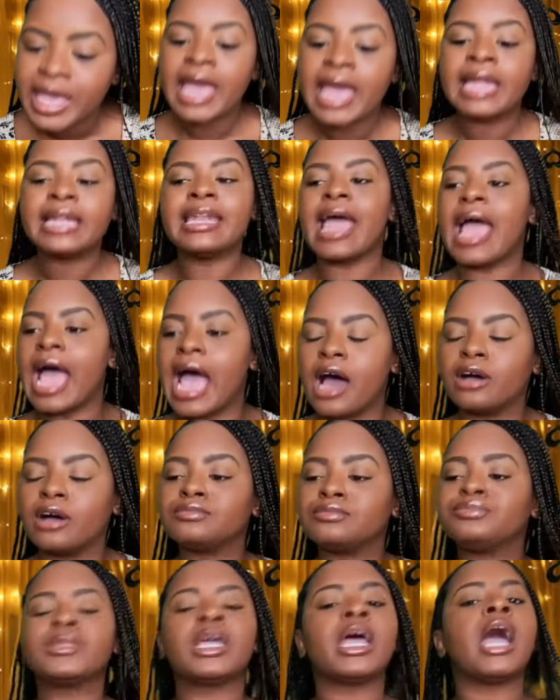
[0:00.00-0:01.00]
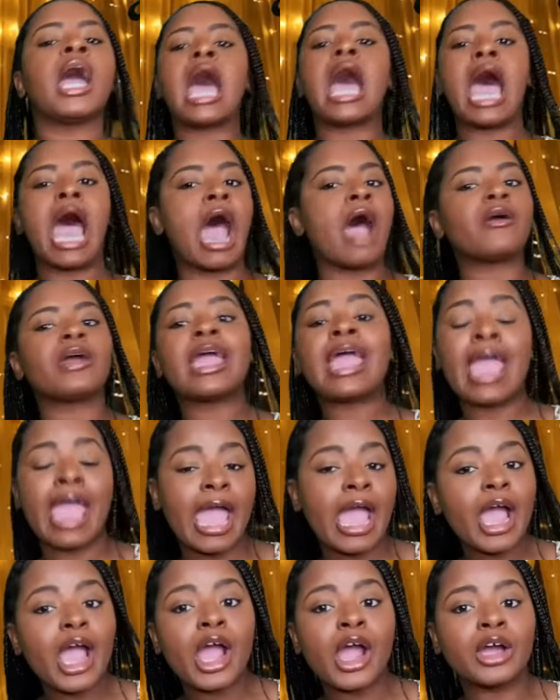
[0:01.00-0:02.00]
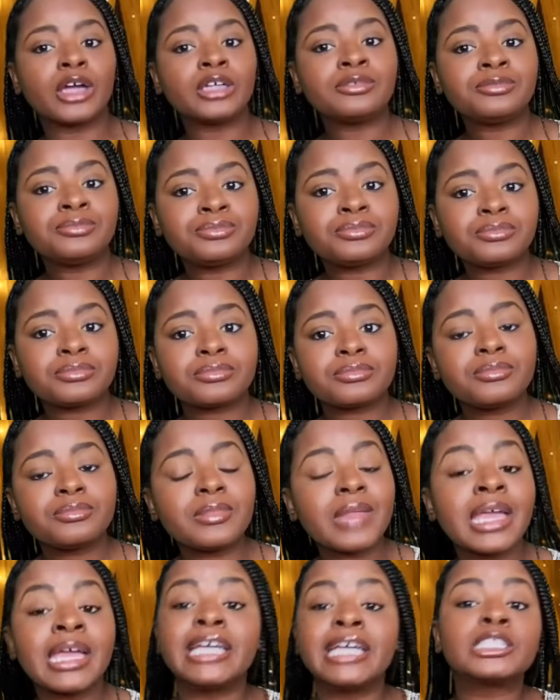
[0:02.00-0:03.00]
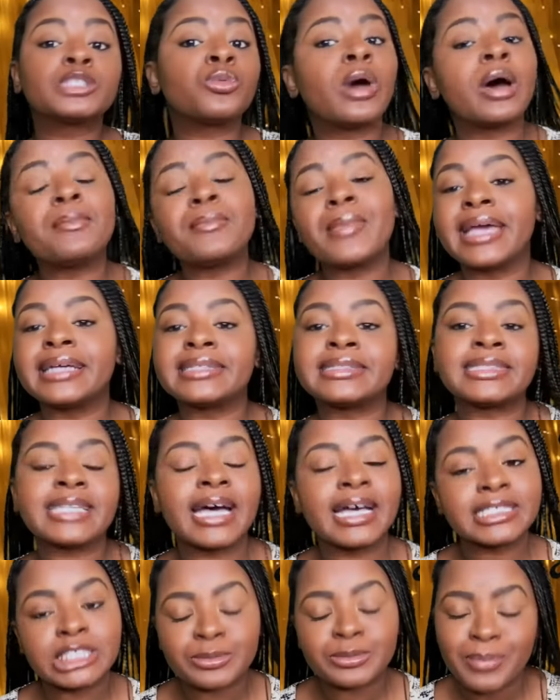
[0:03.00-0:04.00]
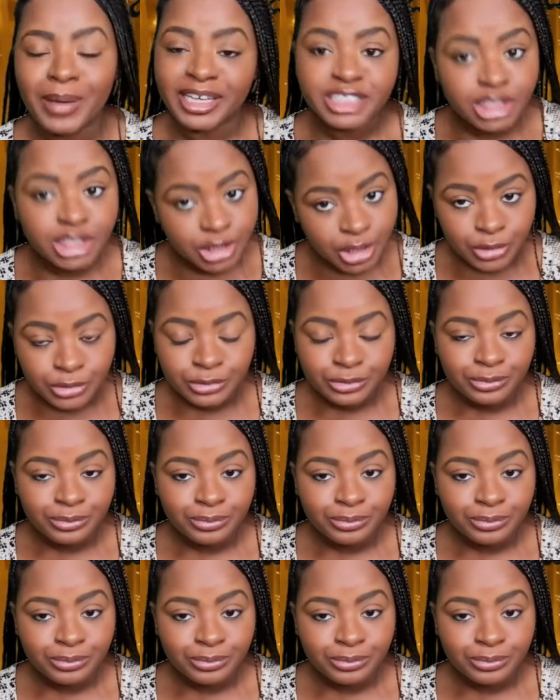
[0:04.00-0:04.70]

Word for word: Now, our hair is what makes us special.